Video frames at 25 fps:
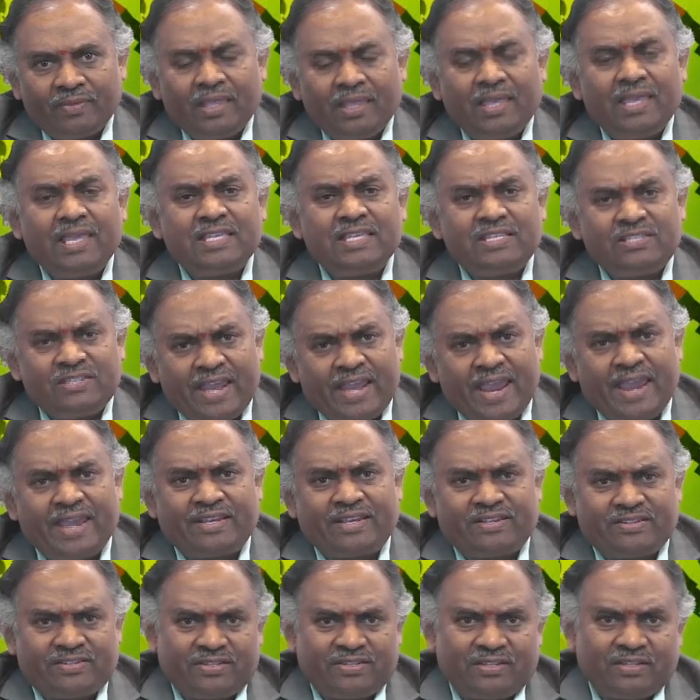He
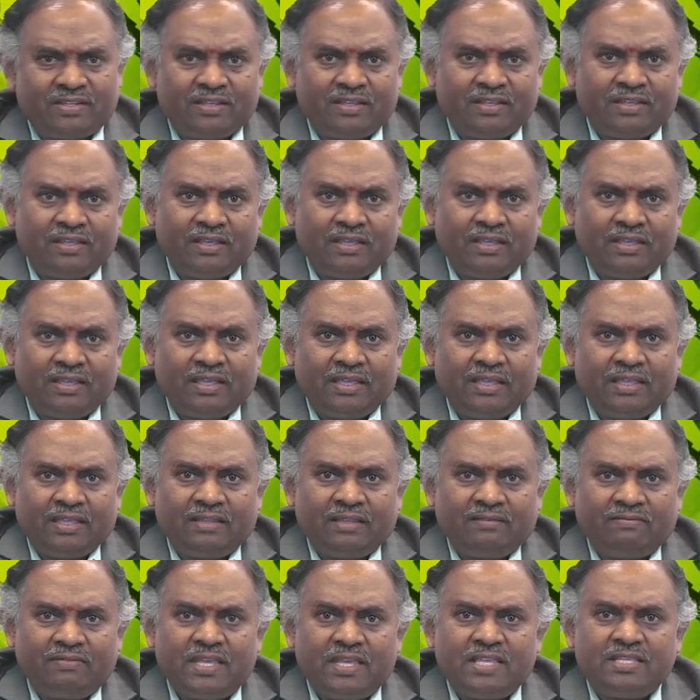states,
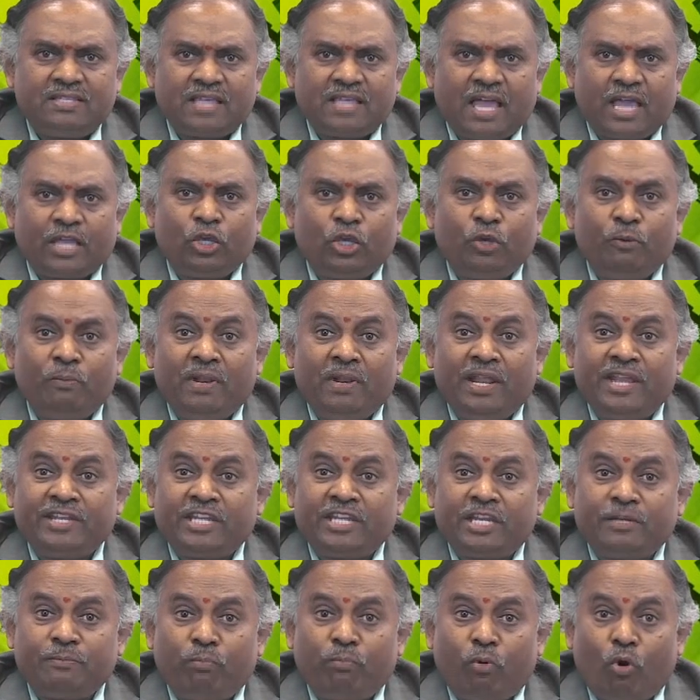this
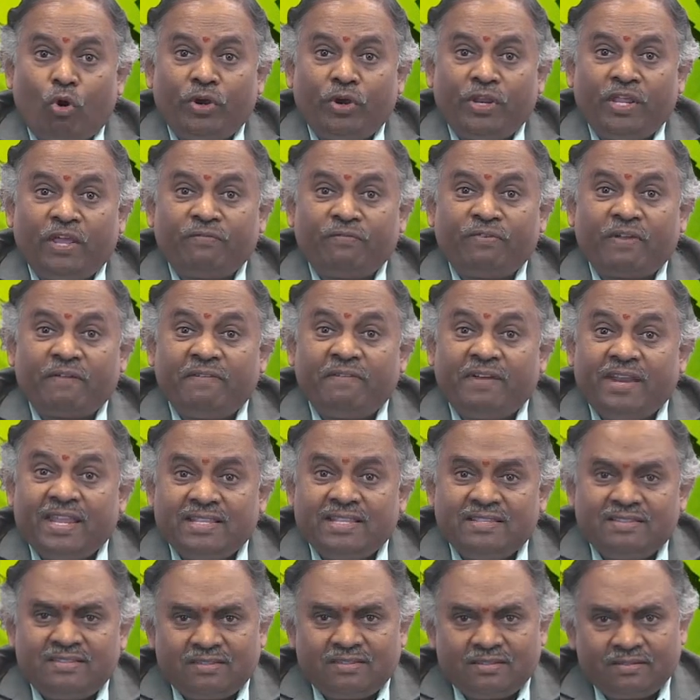accumulated body of
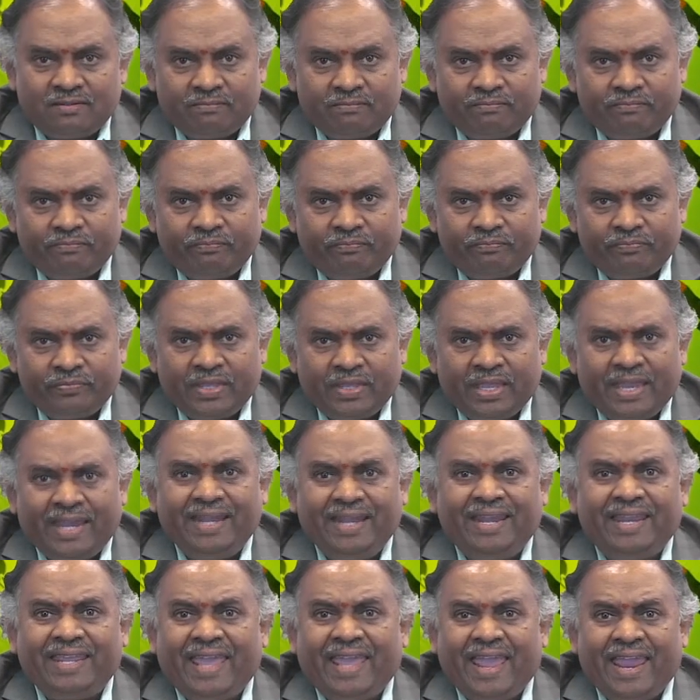evidence
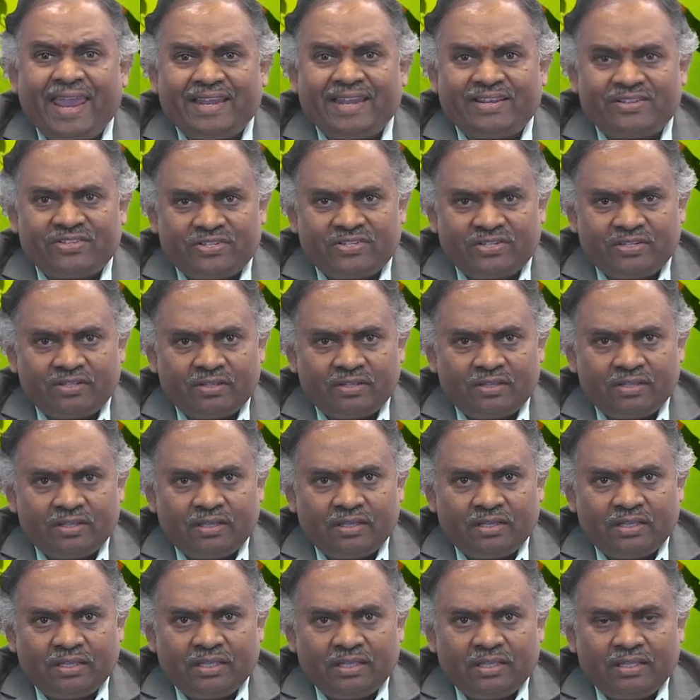indicates
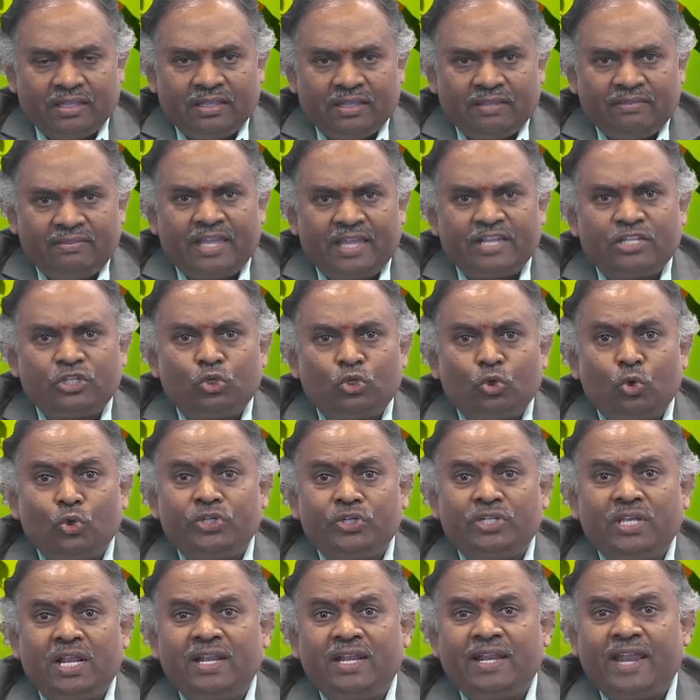that
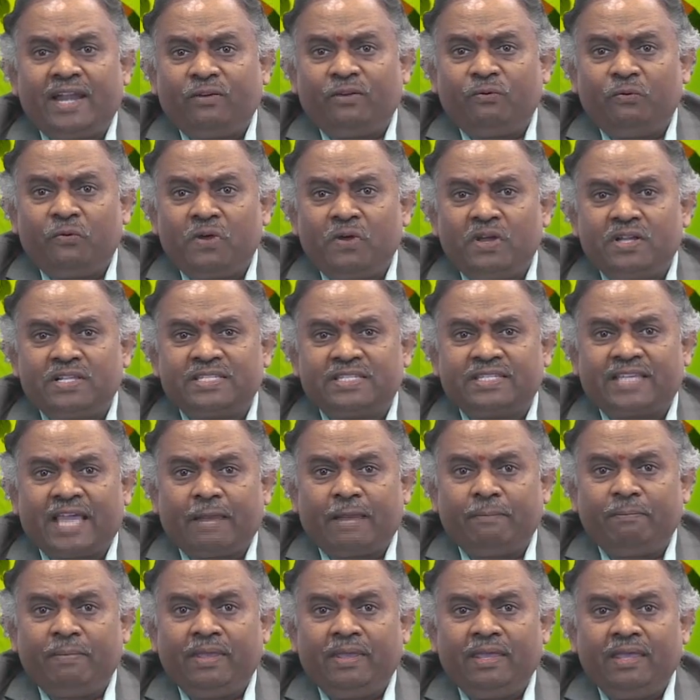social networks
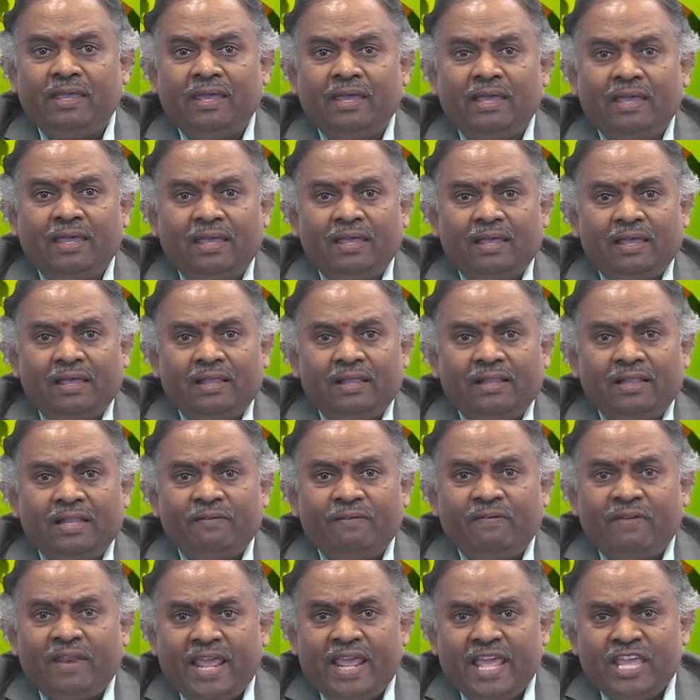can be
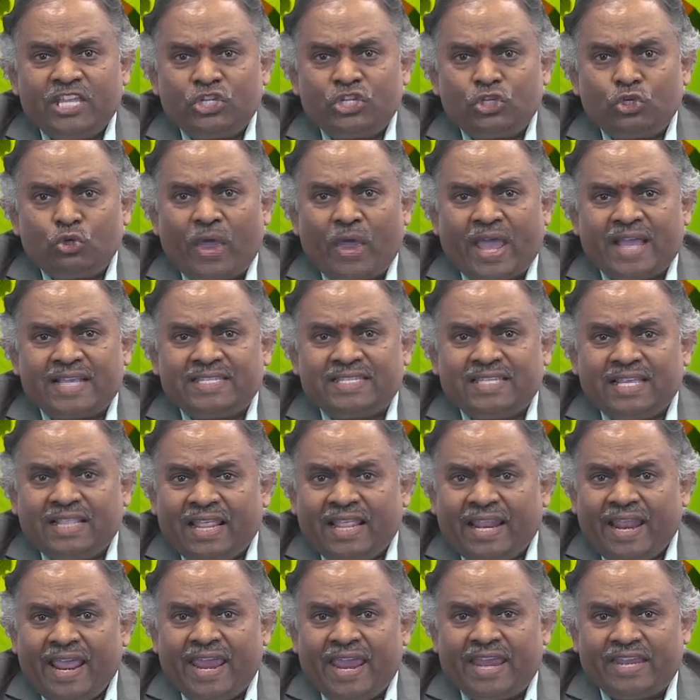leveraged to
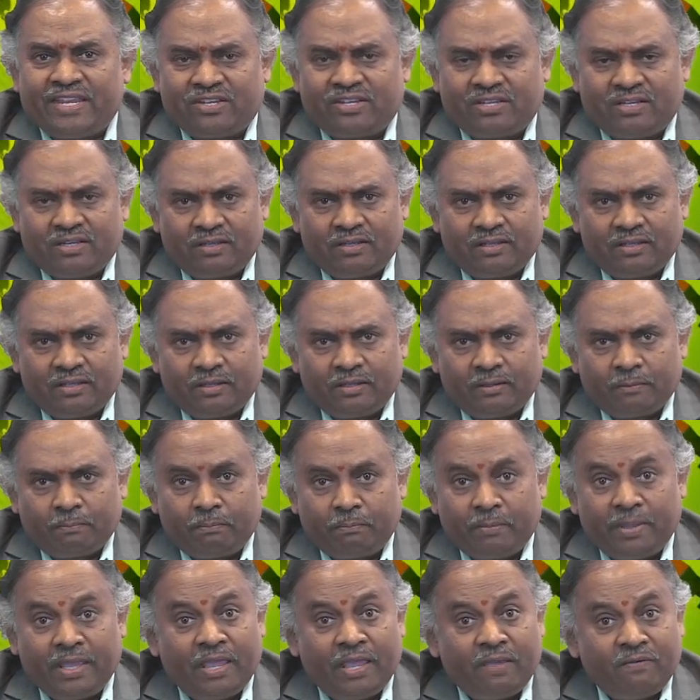accelerate
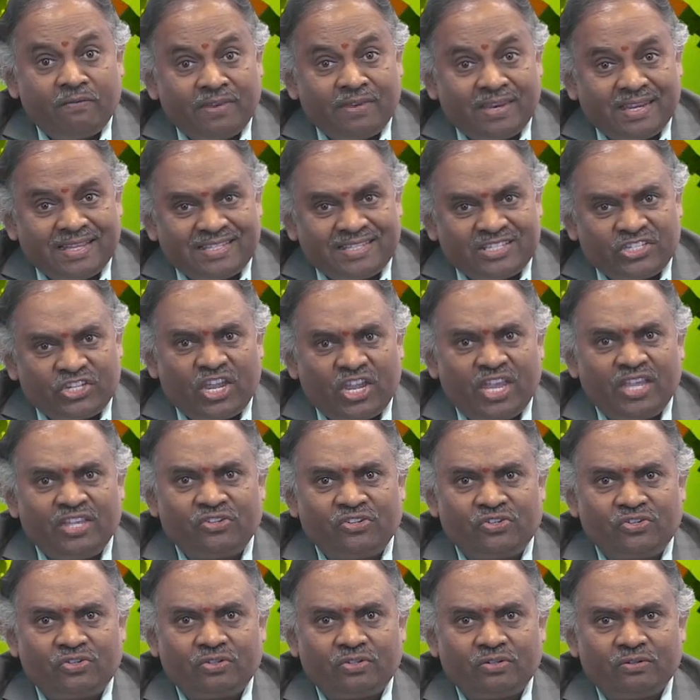behavioral
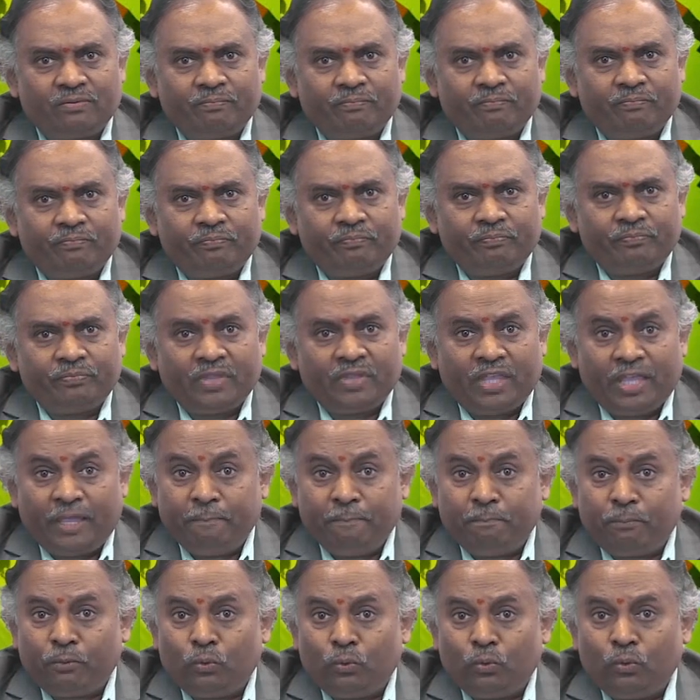change,
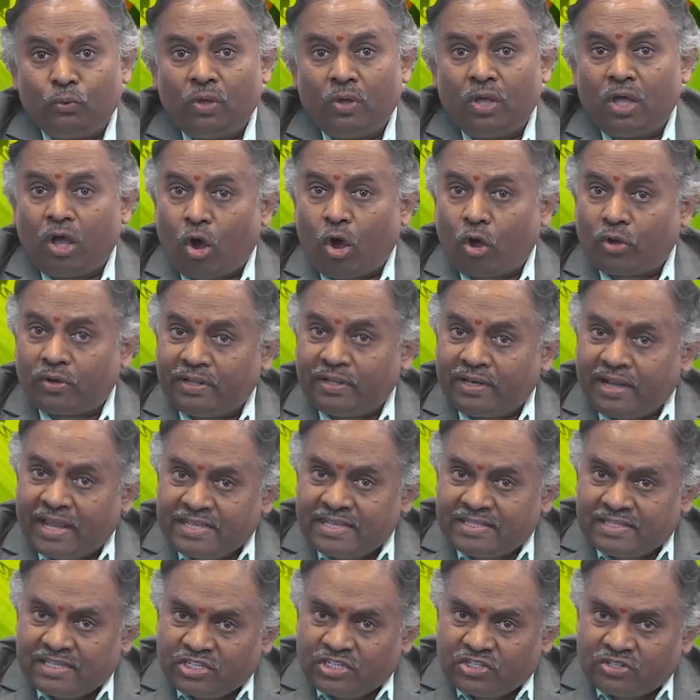improve
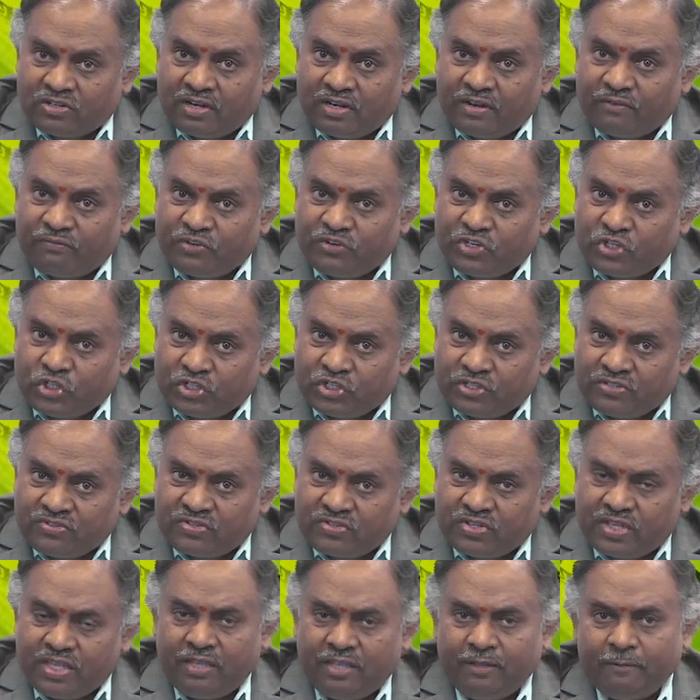organizational
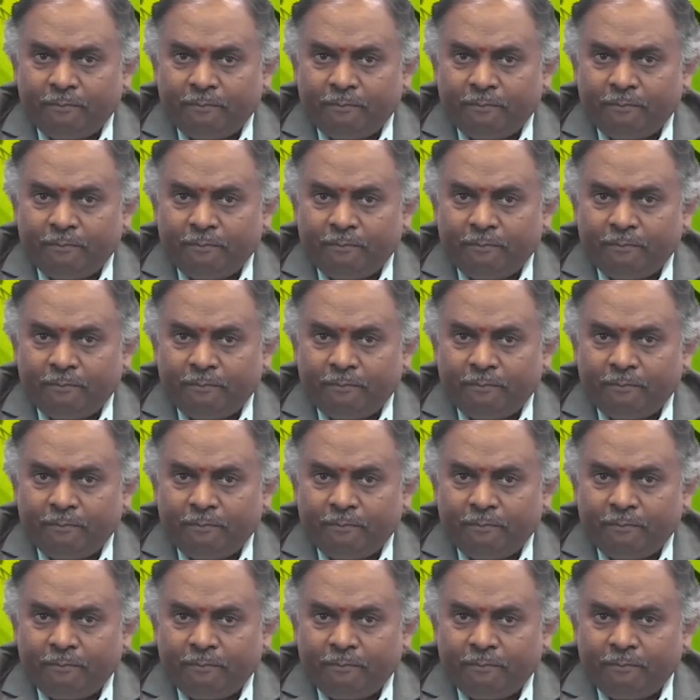efficiency,